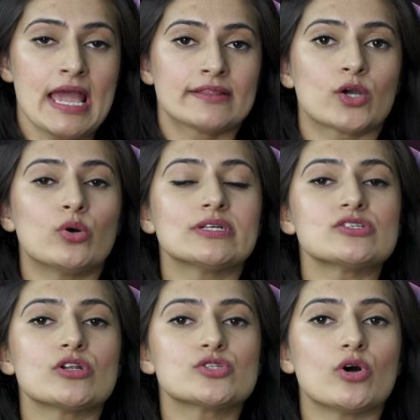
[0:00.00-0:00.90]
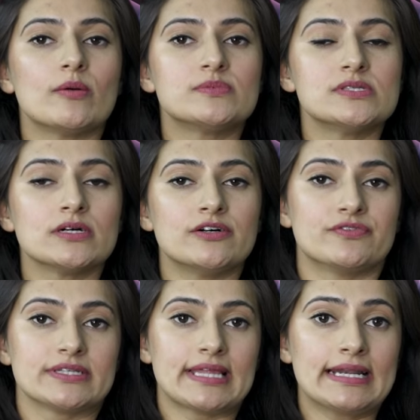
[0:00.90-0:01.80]
The court has also
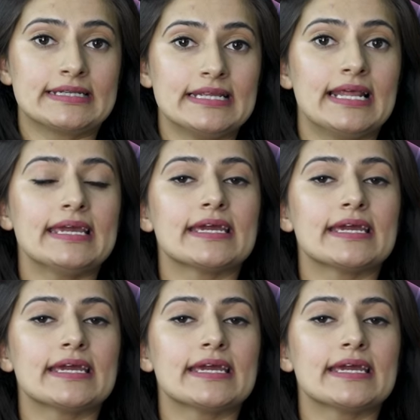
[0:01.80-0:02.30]
observed that delay